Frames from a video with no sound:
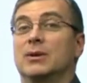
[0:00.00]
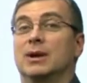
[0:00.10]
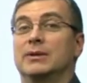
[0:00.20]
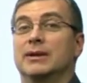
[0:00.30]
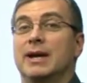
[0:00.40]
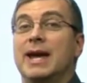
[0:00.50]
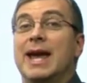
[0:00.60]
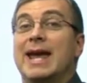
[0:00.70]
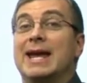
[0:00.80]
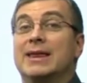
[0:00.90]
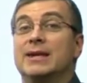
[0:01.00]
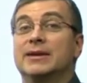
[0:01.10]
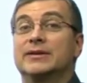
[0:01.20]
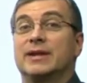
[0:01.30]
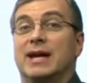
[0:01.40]
My name is Brian
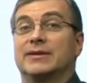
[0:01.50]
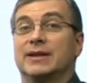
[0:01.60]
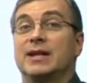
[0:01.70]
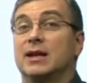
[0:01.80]
Stewart.